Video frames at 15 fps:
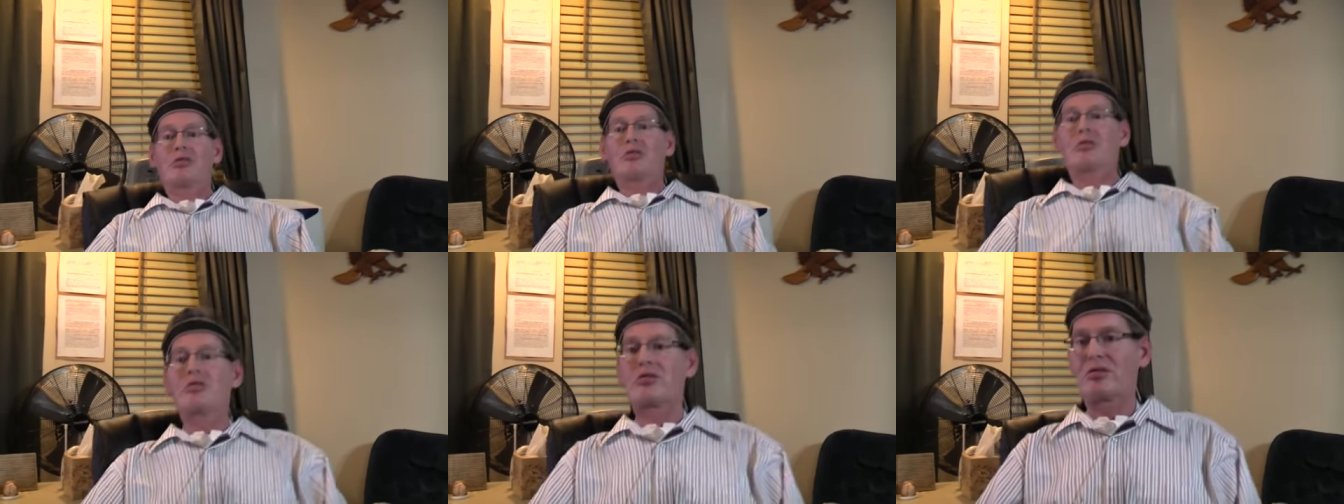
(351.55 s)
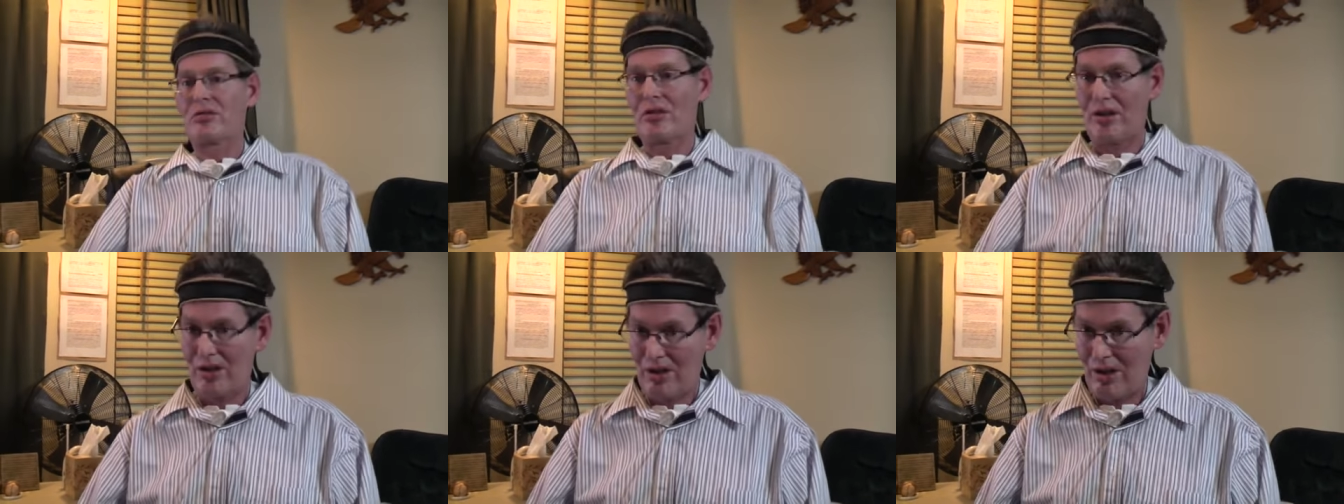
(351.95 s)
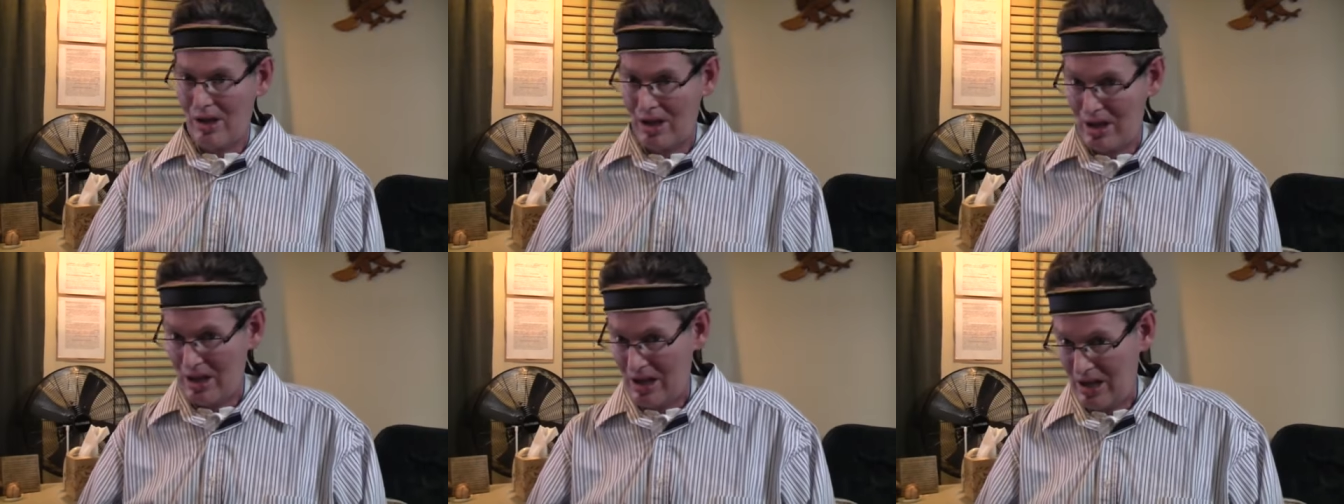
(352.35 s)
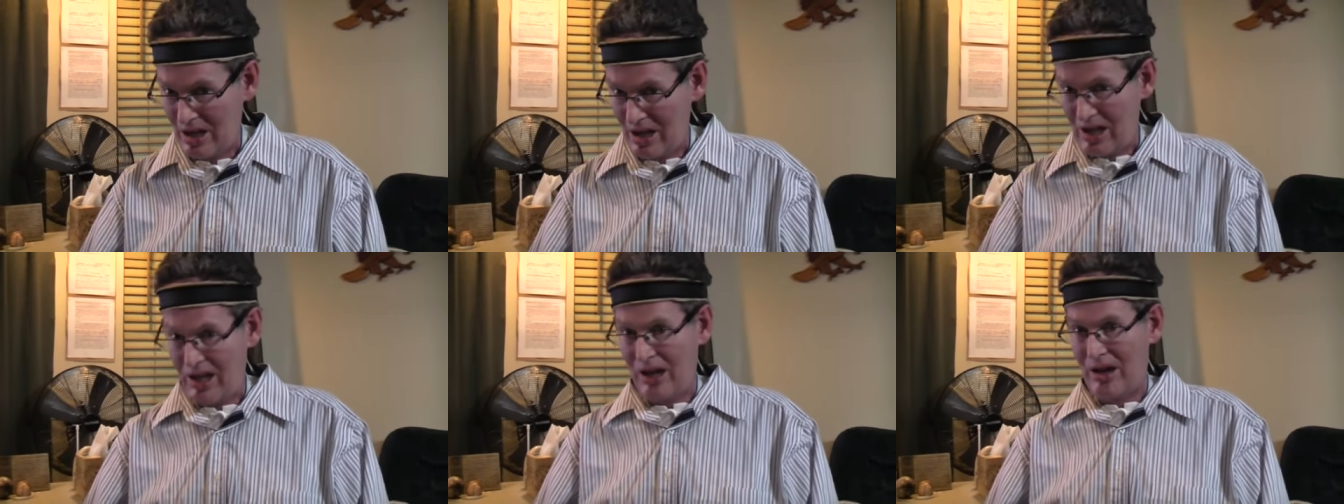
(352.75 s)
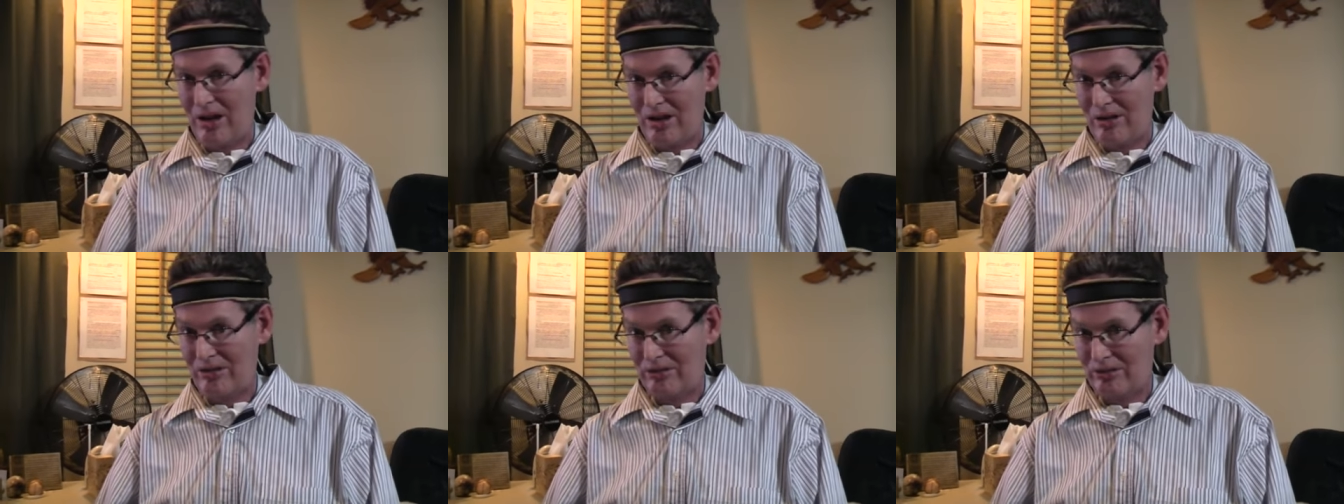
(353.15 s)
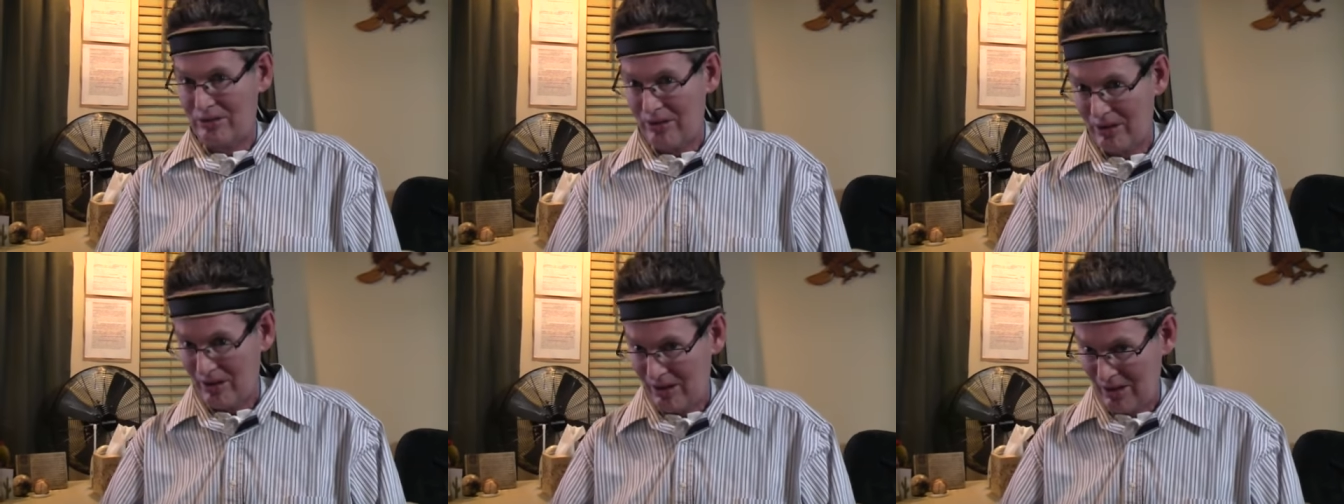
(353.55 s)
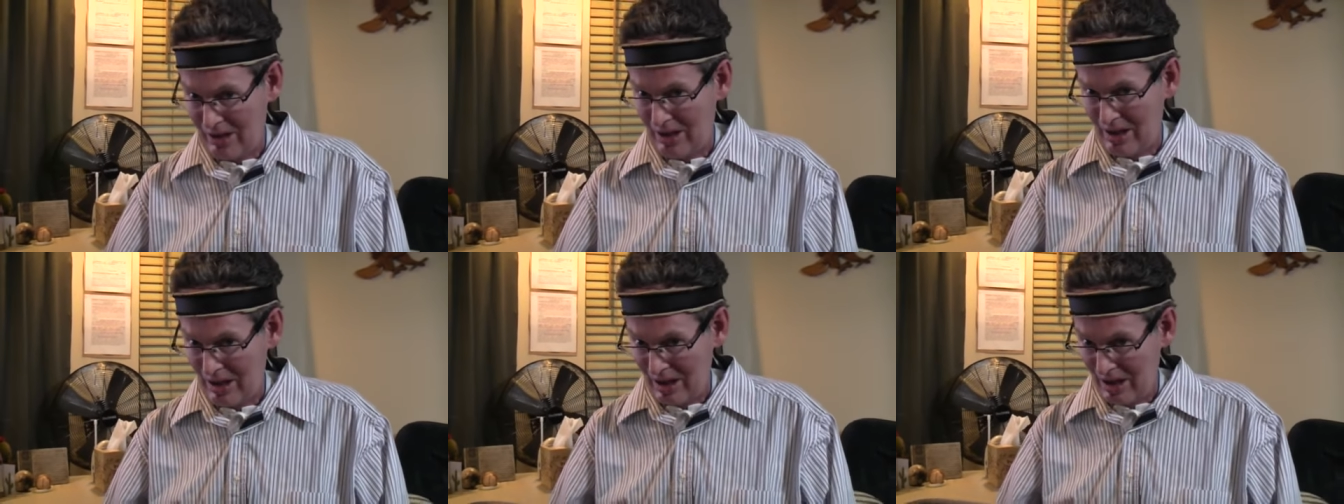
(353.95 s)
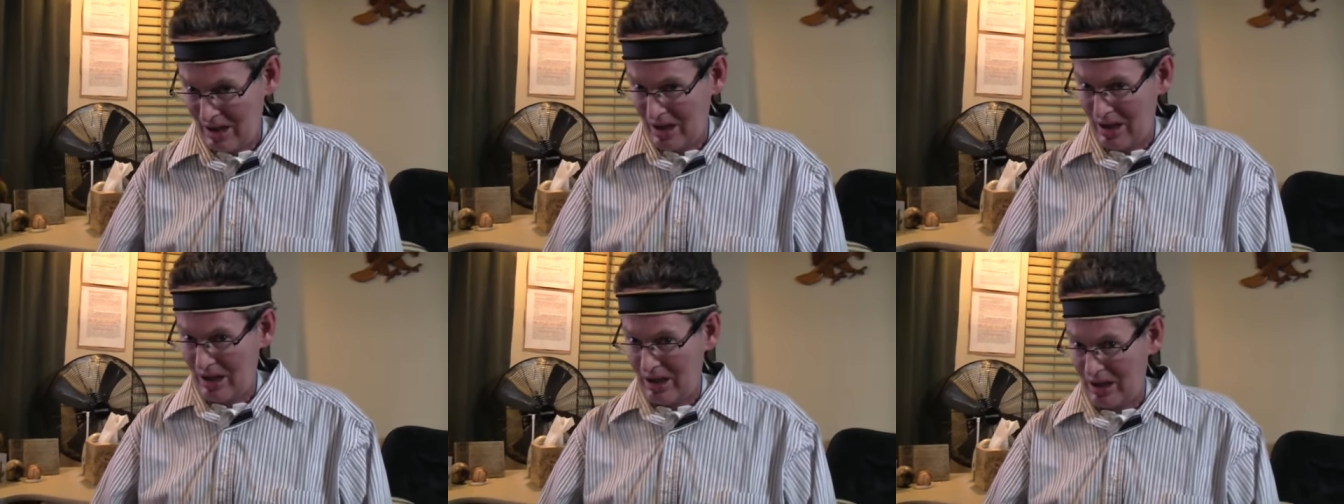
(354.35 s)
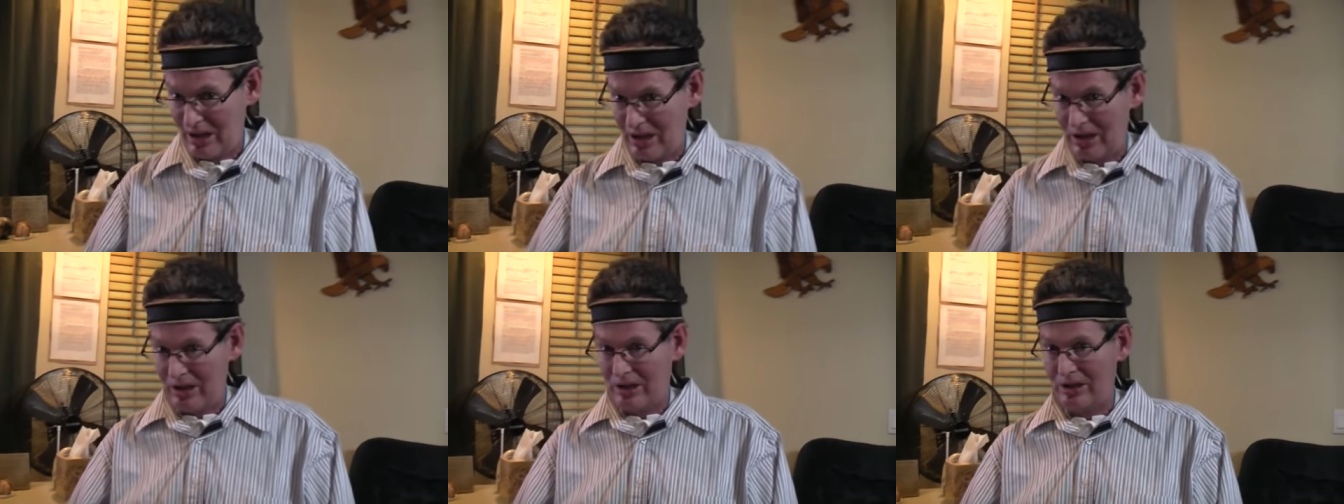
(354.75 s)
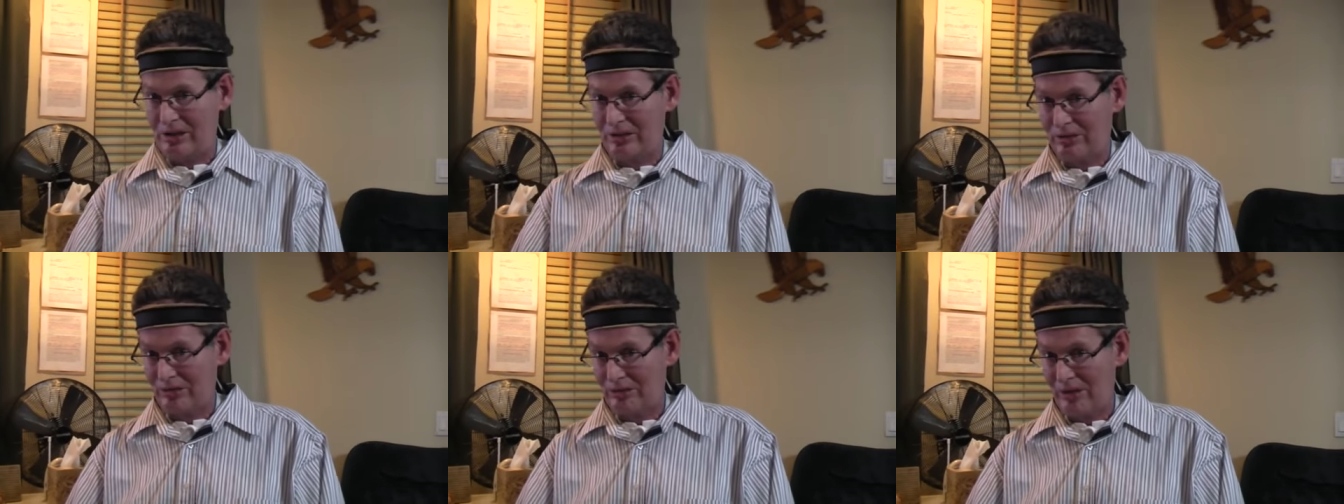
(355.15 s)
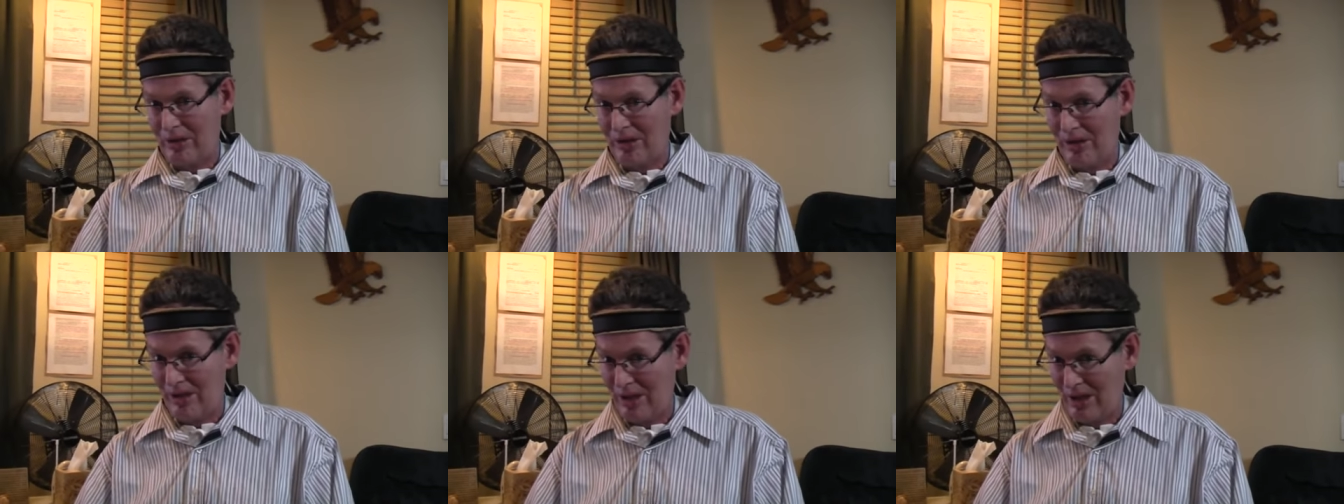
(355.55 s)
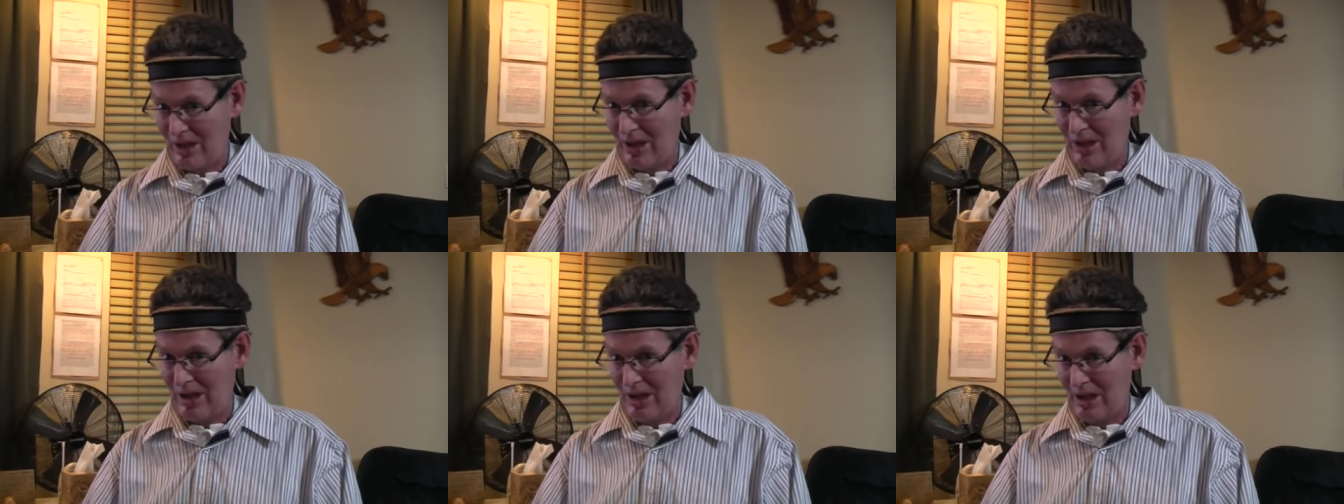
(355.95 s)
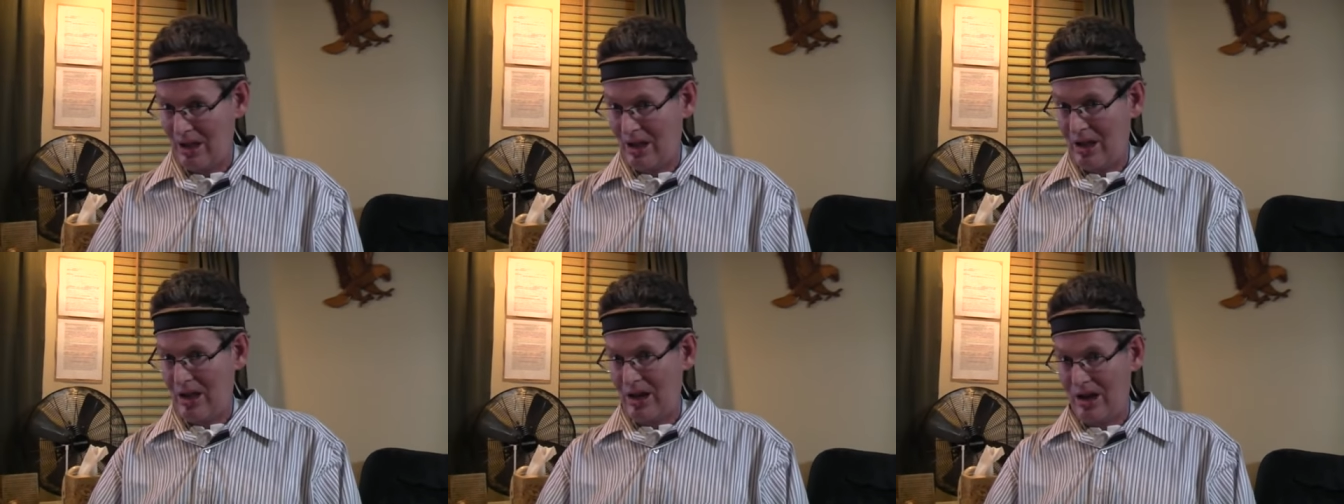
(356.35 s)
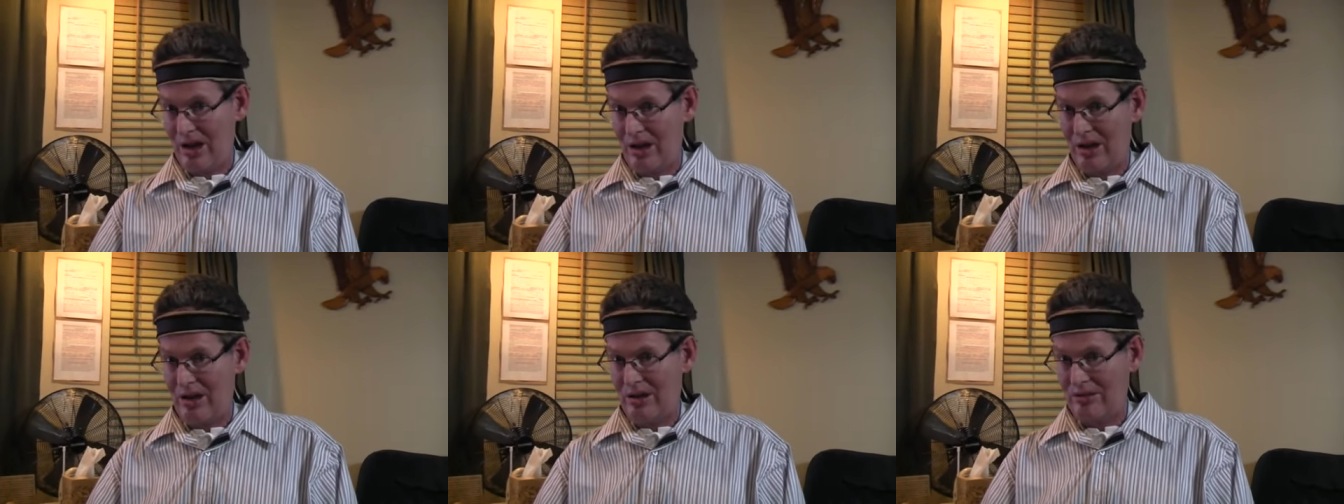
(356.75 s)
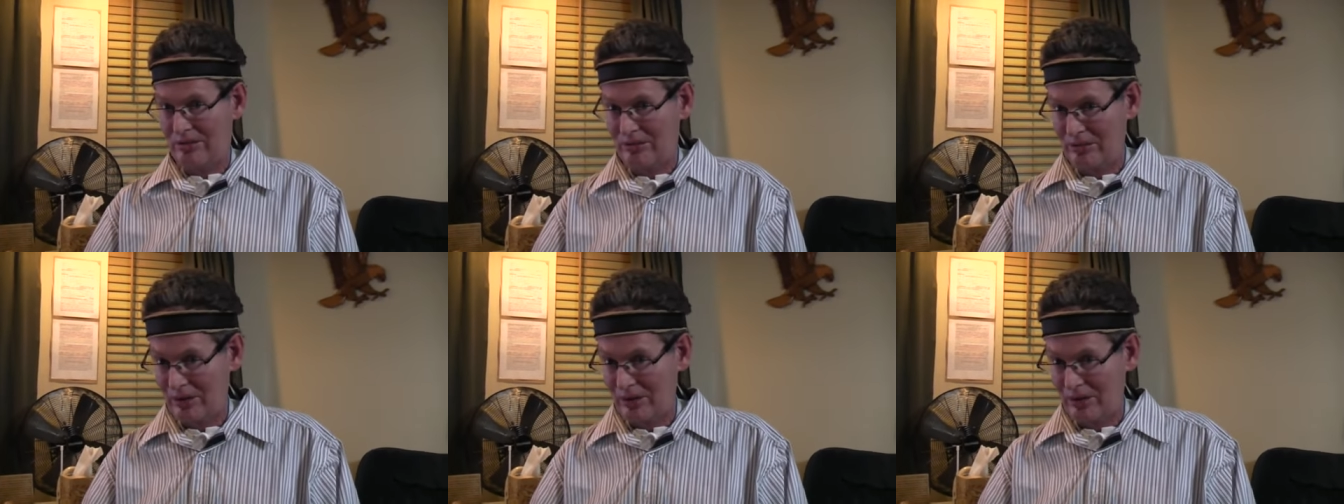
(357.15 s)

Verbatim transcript: vision that you had and your encounter with Christ in 1998 in a